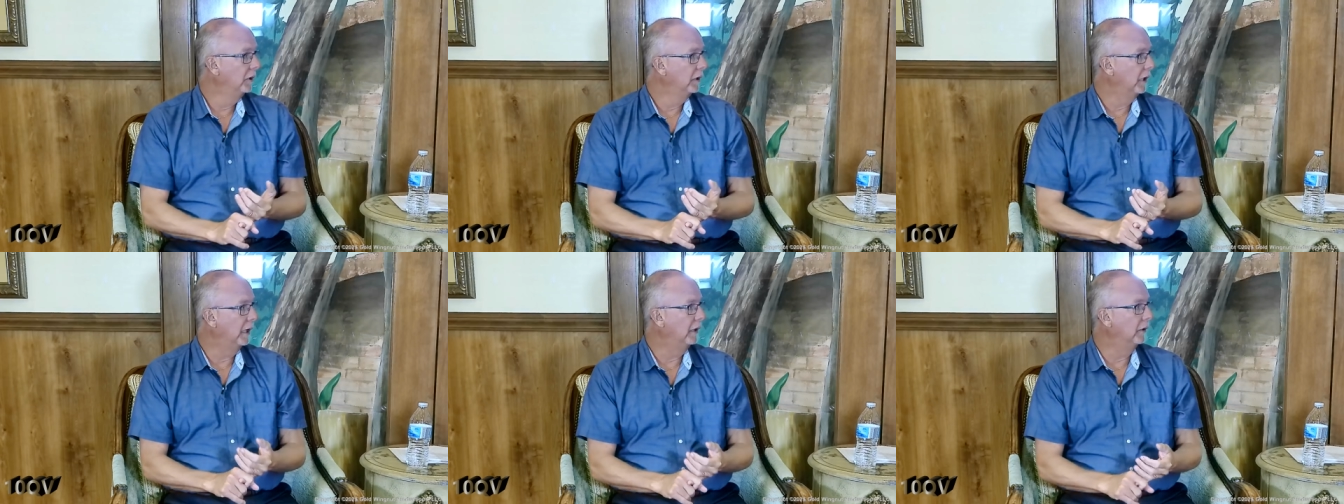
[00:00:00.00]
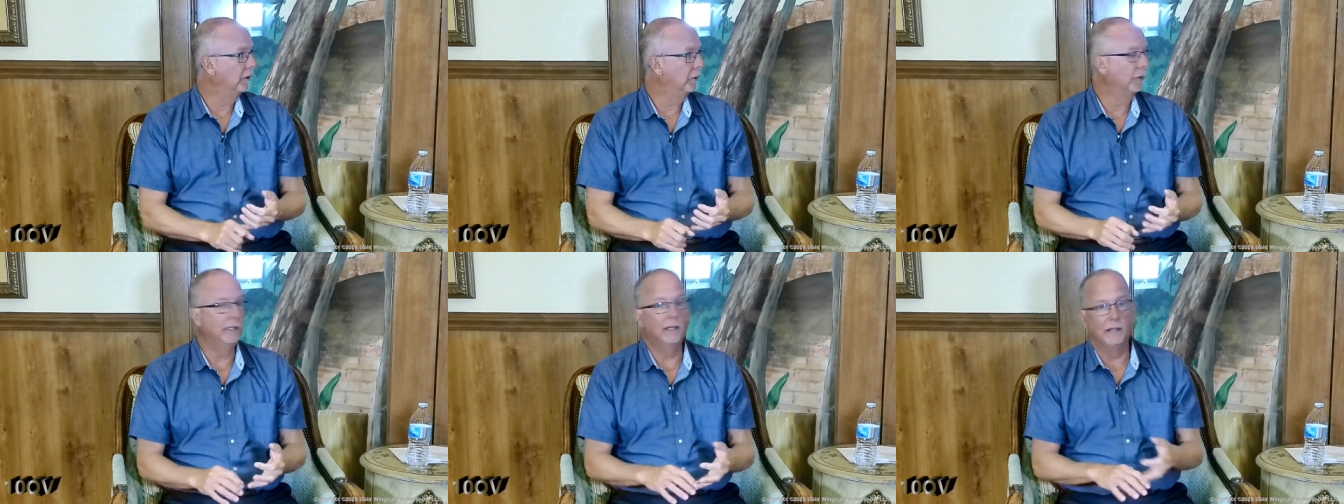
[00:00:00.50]
and
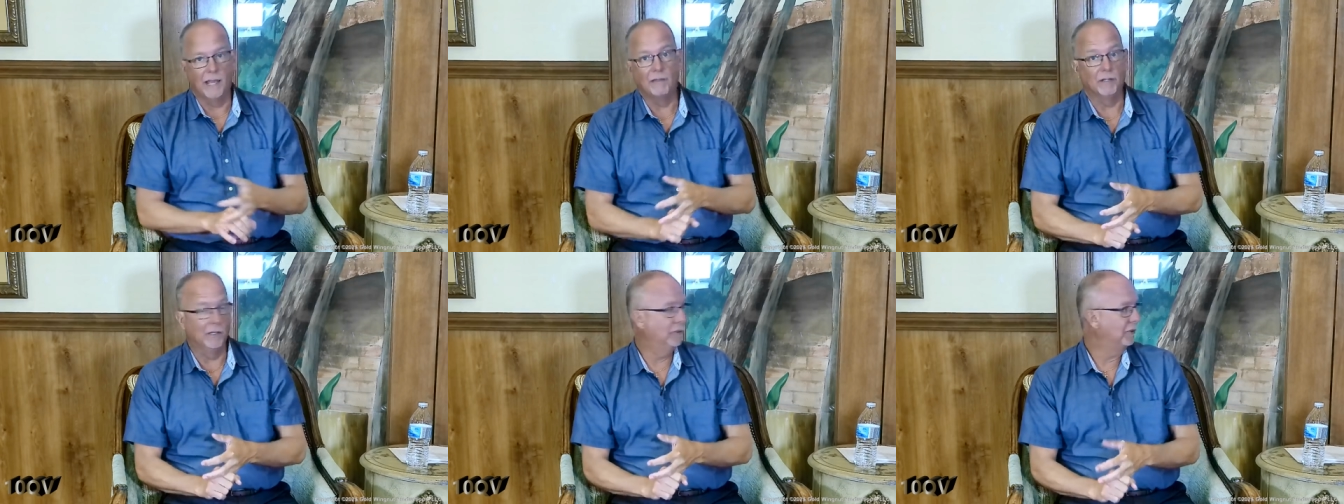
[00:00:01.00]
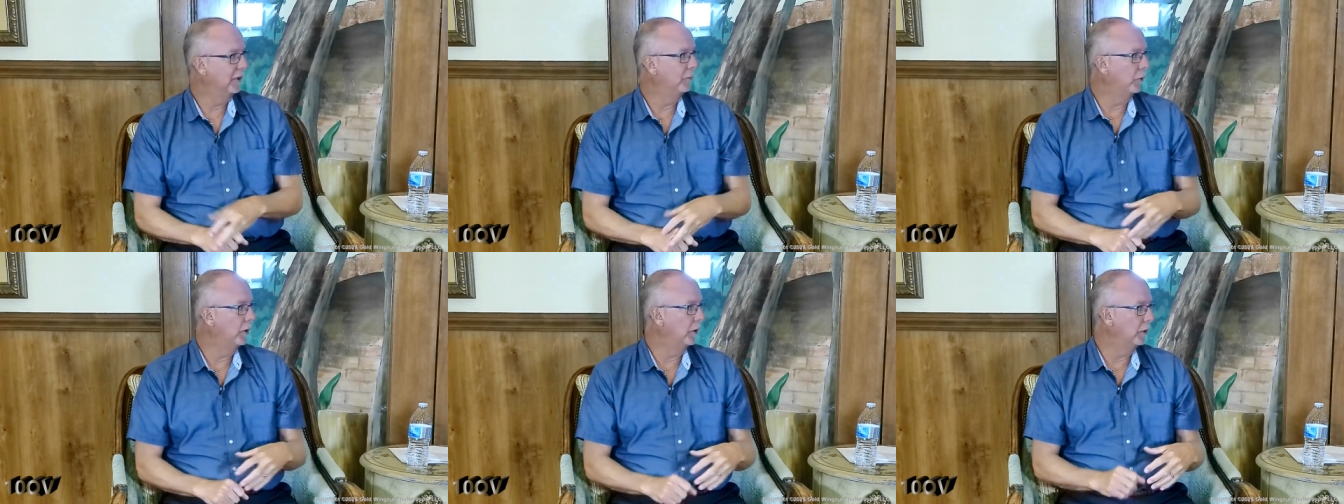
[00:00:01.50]
learning navigation.
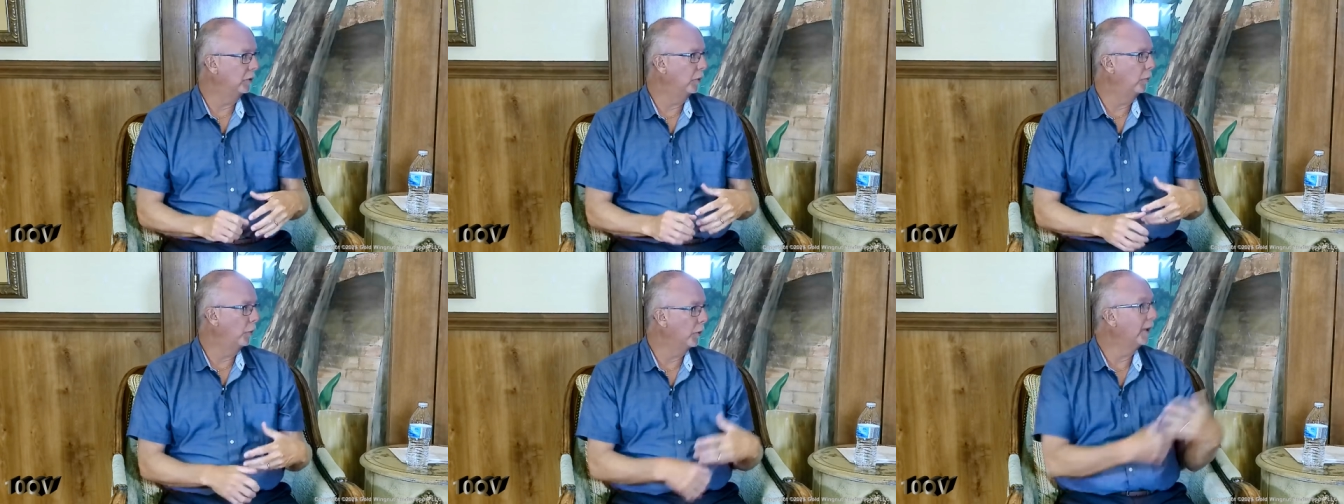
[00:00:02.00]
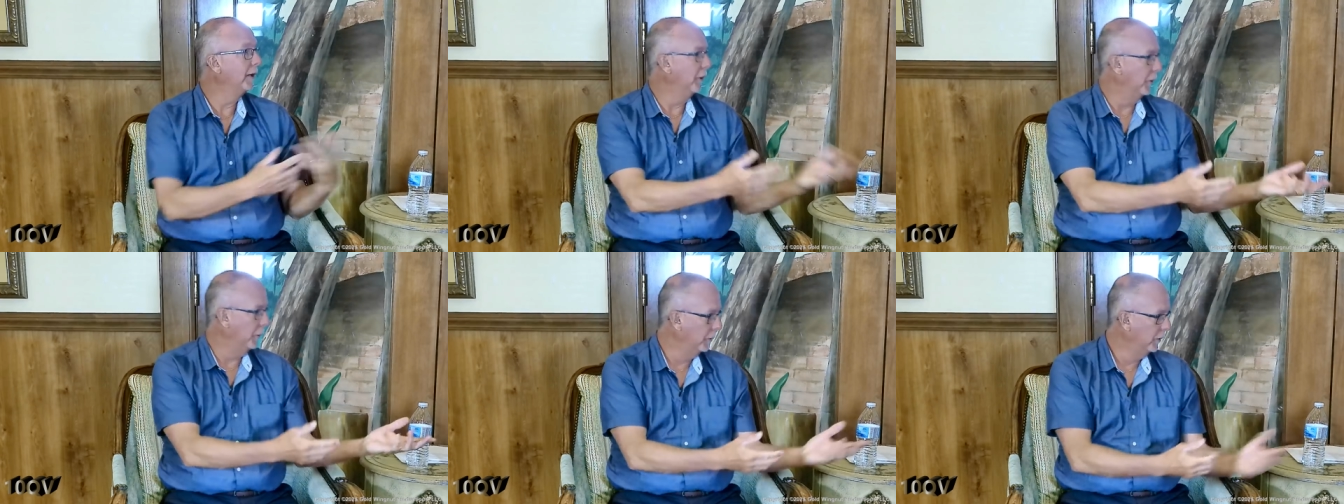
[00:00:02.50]
Where do I go?